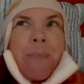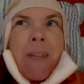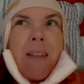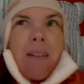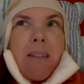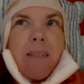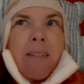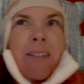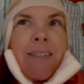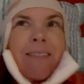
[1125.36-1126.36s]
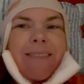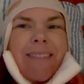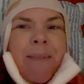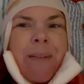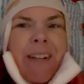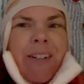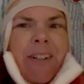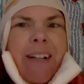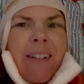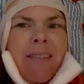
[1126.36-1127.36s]
I'm gonna
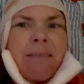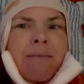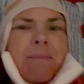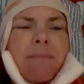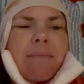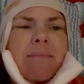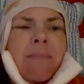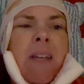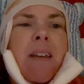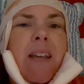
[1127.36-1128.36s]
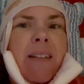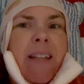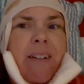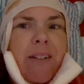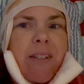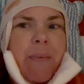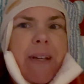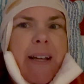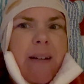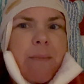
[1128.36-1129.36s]
cry. And that hurts my
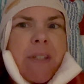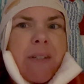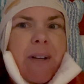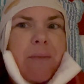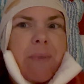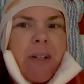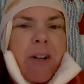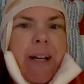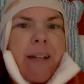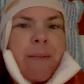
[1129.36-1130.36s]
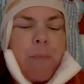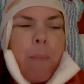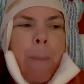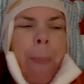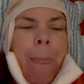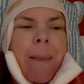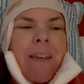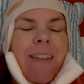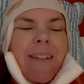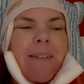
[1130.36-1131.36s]
abs. I don't want to cry.
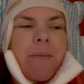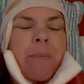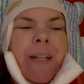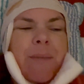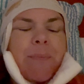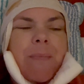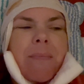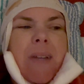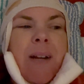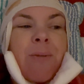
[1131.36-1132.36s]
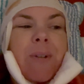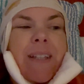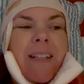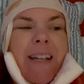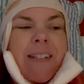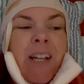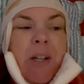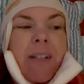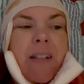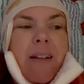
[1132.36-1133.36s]
But I really liked
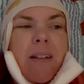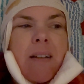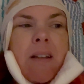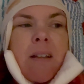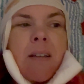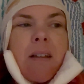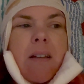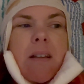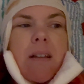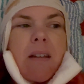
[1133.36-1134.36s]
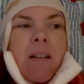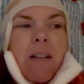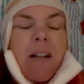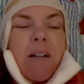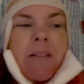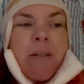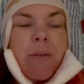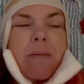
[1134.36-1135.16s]
hearing that. And it also,